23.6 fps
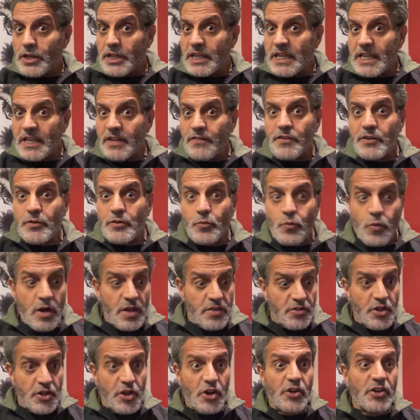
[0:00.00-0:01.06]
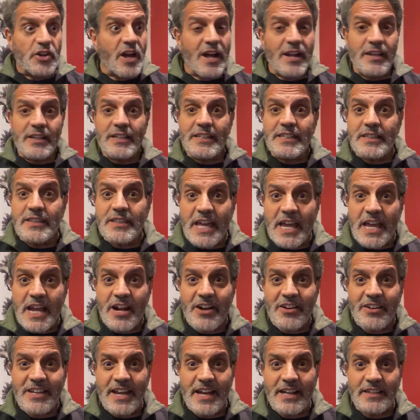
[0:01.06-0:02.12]
Even when they're not
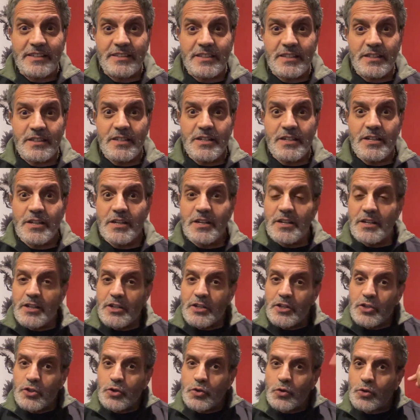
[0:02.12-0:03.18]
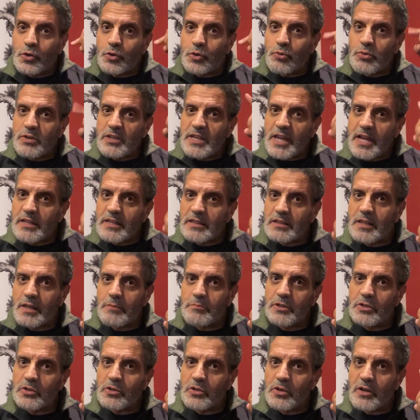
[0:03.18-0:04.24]
there yet, you create them
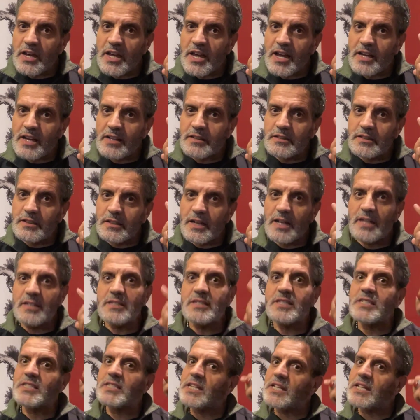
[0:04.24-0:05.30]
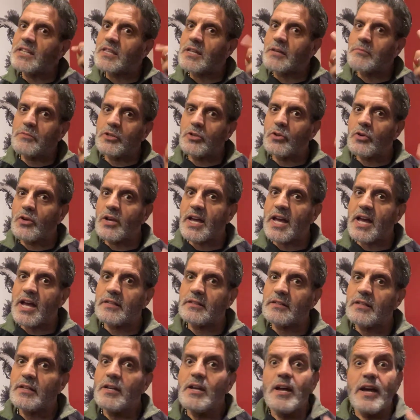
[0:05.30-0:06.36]
in your head and see them in your
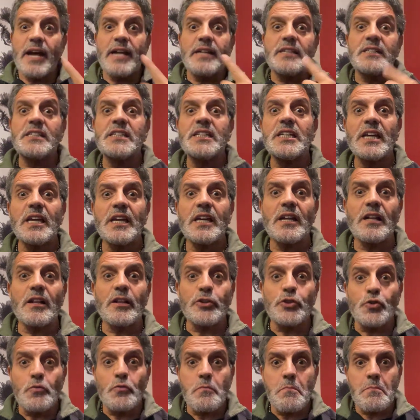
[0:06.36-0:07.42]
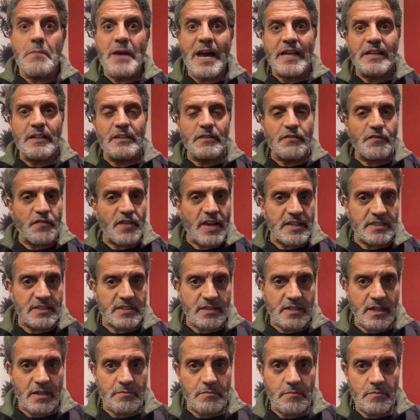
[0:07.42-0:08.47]
head until you
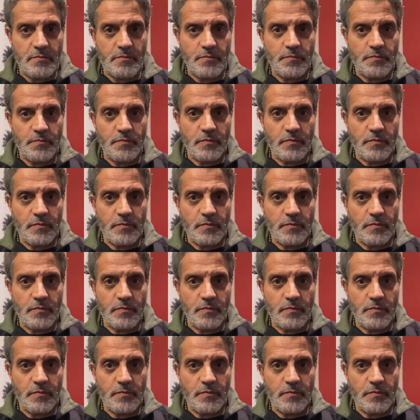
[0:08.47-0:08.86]
manifest them